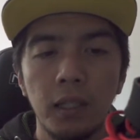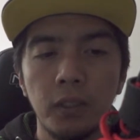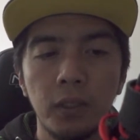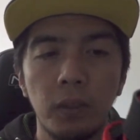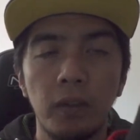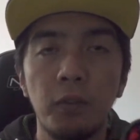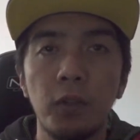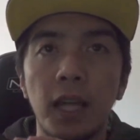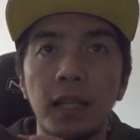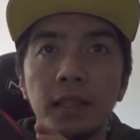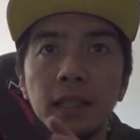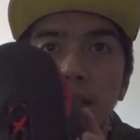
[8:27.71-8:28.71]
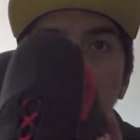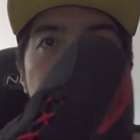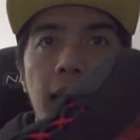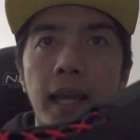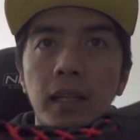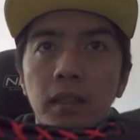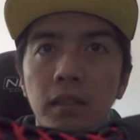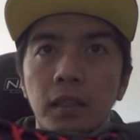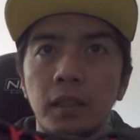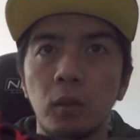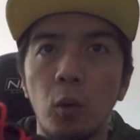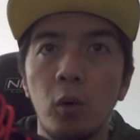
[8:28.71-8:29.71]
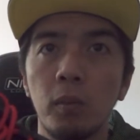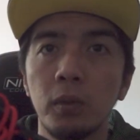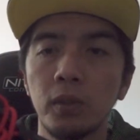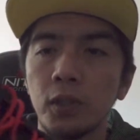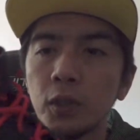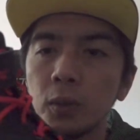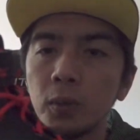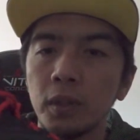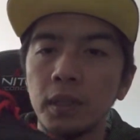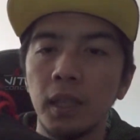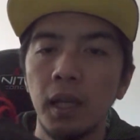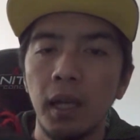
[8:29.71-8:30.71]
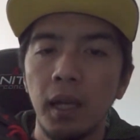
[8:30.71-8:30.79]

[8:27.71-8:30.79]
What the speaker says: So if you can see, they're like just normal shoes,